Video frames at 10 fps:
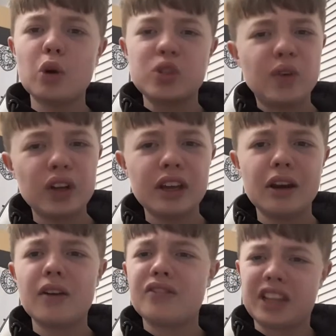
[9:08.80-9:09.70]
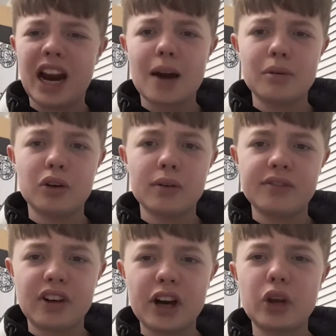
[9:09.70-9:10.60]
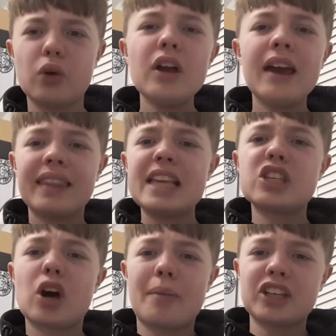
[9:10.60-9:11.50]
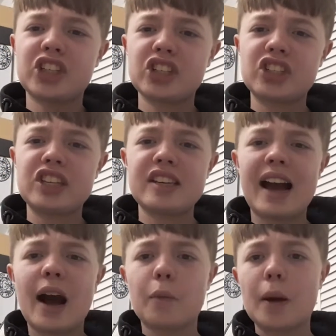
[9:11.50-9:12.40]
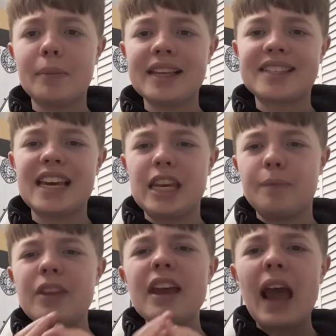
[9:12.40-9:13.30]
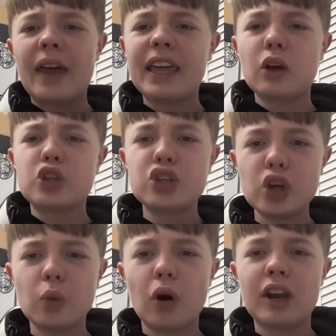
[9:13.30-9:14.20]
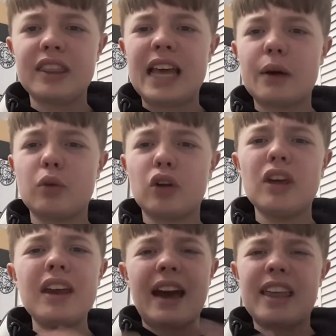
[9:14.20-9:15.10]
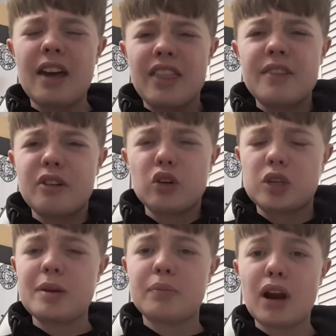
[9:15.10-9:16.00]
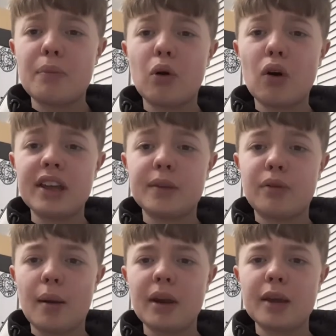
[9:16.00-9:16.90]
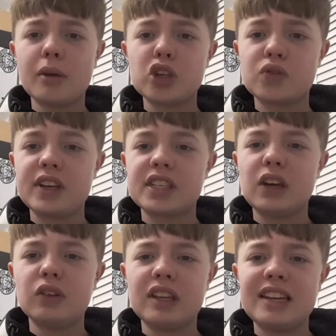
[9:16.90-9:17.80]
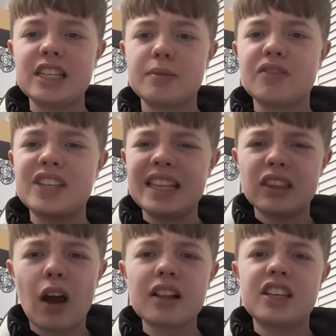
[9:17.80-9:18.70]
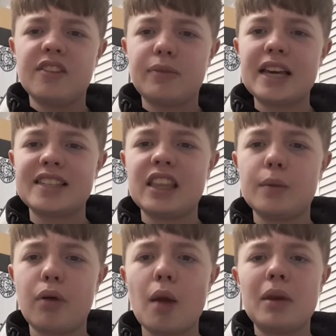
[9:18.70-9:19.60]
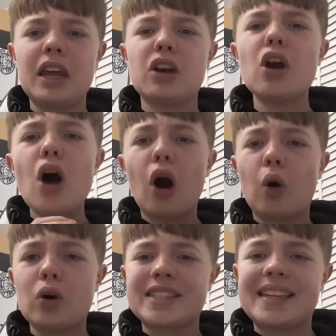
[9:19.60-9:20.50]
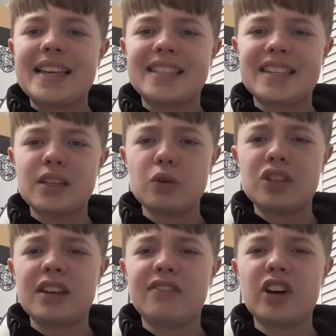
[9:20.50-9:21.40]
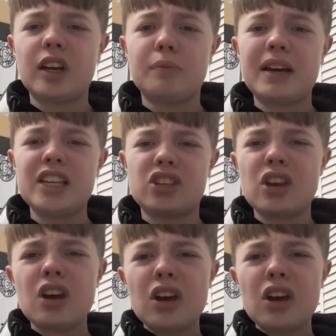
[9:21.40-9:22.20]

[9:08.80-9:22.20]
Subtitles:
was, funnily enough, the Carabao Cup final. They took on Manchester City at Wembley Stadium, and they lost 2-1 in that one. And they've also been pretty poor in the Premier League most recently under Dean Smith, sitting 19th place in the Premier League. Of course, Leicester still sit in 3rd place,